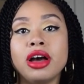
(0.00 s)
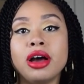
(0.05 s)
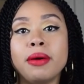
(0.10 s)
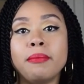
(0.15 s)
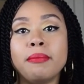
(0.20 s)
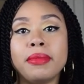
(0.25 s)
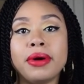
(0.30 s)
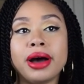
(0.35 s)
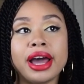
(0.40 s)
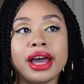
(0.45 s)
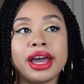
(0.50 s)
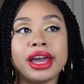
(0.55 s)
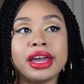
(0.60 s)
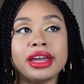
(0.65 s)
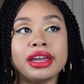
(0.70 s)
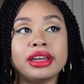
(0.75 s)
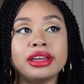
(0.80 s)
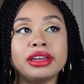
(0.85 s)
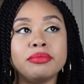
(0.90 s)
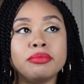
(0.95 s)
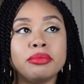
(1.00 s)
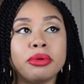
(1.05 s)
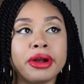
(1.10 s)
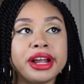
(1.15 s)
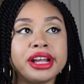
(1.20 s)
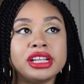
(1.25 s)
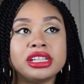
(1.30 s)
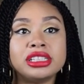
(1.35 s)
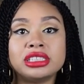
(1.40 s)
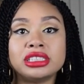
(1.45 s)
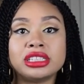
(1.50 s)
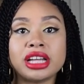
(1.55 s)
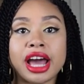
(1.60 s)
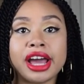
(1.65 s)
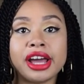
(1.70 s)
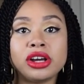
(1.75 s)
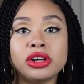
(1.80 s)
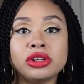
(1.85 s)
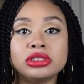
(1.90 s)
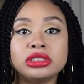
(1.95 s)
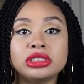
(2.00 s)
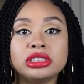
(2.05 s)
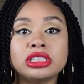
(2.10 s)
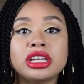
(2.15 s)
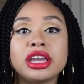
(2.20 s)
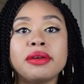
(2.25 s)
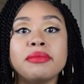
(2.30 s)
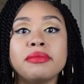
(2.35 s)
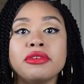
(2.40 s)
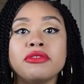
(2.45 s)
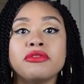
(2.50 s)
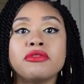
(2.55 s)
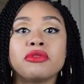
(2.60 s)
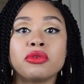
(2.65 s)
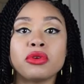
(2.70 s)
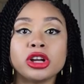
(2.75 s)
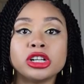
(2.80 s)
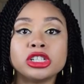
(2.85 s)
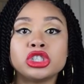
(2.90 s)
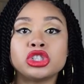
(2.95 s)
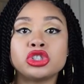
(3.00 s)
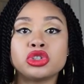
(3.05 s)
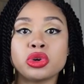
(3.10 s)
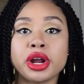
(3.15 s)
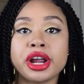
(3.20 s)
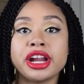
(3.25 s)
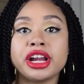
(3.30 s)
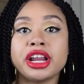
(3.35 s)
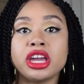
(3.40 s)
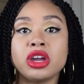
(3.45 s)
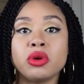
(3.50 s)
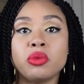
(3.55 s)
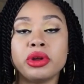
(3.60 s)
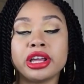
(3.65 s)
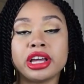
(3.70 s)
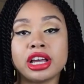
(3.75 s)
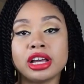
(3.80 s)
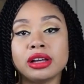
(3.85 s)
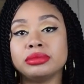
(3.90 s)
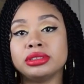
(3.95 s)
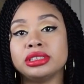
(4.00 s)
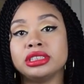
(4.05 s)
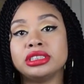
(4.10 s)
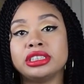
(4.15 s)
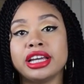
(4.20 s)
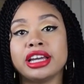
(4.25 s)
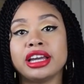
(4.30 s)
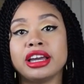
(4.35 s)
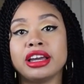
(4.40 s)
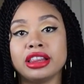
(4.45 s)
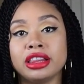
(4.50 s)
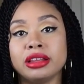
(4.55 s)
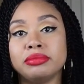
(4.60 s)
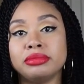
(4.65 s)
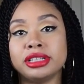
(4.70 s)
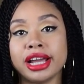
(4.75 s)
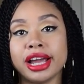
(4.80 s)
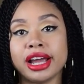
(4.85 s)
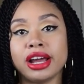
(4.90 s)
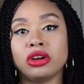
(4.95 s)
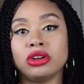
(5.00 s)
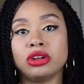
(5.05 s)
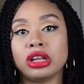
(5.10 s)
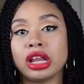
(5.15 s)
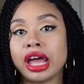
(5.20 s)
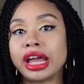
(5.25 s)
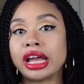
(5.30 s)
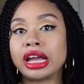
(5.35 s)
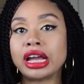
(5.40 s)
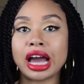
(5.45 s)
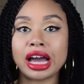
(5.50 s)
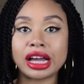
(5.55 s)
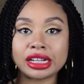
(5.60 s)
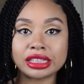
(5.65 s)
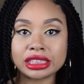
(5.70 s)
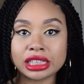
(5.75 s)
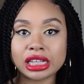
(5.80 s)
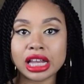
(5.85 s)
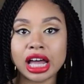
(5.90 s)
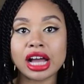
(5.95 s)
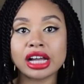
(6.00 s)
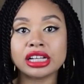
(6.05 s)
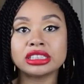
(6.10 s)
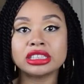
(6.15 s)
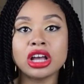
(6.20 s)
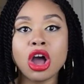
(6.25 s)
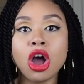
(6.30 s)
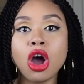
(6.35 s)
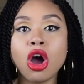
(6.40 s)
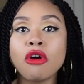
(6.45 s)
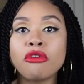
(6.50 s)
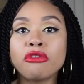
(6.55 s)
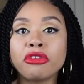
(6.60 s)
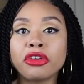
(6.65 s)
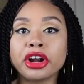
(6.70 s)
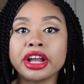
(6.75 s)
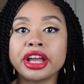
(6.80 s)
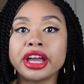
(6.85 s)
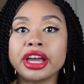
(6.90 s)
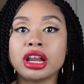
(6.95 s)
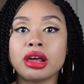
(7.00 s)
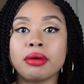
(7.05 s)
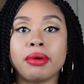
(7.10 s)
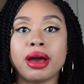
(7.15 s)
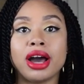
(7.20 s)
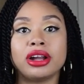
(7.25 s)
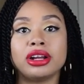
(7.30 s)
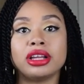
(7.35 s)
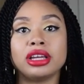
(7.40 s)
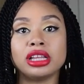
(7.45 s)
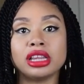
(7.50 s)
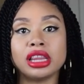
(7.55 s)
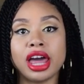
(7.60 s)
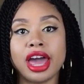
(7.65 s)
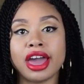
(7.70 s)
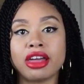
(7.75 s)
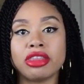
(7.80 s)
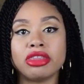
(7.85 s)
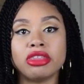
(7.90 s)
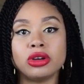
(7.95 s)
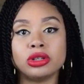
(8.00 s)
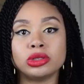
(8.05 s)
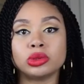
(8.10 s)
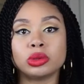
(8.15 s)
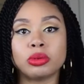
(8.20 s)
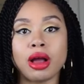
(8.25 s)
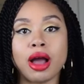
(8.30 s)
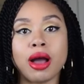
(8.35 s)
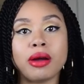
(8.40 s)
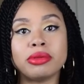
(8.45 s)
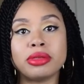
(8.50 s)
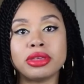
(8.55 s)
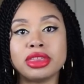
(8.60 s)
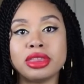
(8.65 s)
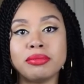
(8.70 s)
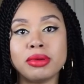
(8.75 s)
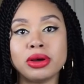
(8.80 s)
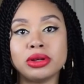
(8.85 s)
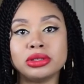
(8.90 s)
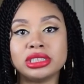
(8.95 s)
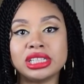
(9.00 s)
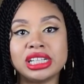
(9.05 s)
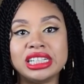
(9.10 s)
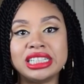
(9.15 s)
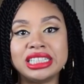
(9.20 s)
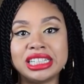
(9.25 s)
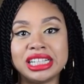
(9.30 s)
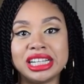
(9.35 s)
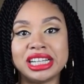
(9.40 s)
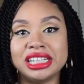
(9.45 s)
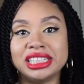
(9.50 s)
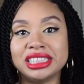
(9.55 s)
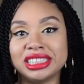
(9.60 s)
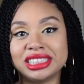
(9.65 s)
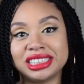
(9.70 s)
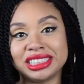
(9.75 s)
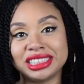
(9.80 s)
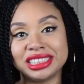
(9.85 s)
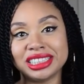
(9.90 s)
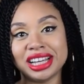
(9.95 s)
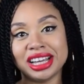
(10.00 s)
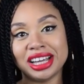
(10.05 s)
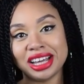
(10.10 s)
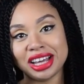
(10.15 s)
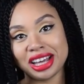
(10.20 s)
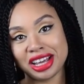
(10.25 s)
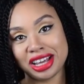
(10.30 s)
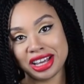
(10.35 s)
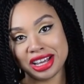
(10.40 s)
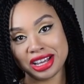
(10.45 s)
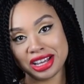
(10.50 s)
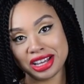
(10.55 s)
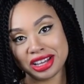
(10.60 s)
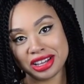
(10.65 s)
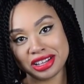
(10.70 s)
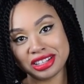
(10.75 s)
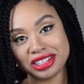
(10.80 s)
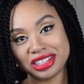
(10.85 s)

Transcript: my braided styles can be frustrating when it comes to taking them down. Like goddess locks, forget about it. Like those are probably the most intense uh,